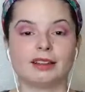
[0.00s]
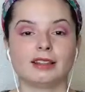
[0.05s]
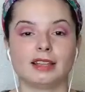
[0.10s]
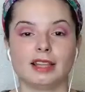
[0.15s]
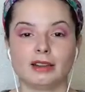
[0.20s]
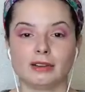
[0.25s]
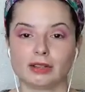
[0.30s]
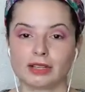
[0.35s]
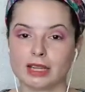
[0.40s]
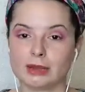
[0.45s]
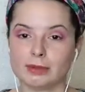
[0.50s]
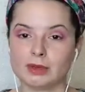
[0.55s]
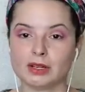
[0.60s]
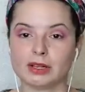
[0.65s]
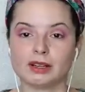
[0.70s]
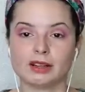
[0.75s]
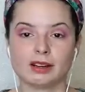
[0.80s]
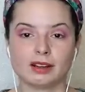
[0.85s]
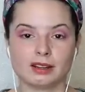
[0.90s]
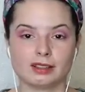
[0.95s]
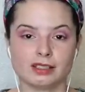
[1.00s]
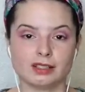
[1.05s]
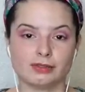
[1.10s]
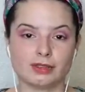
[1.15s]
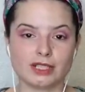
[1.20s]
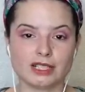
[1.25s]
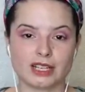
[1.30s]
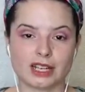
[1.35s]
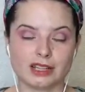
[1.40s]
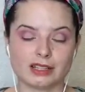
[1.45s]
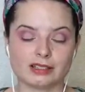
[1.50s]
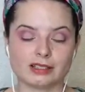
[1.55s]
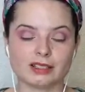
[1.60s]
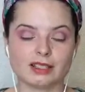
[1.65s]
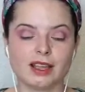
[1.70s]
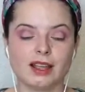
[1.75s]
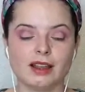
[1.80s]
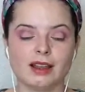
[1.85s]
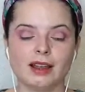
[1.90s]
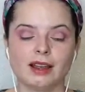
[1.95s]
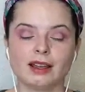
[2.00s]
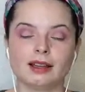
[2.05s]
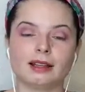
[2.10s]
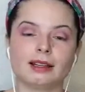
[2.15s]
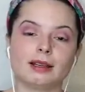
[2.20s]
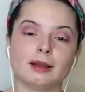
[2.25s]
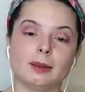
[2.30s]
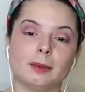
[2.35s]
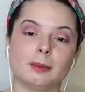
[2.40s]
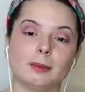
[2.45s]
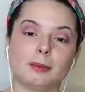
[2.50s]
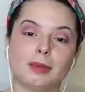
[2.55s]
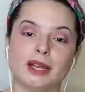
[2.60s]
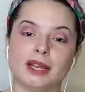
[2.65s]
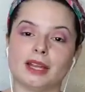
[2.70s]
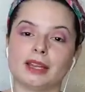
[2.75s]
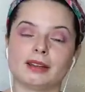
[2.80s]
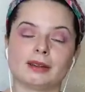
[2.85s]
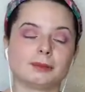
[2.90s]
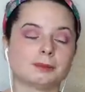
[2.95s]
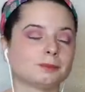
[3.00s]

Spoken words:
They all came in different days, but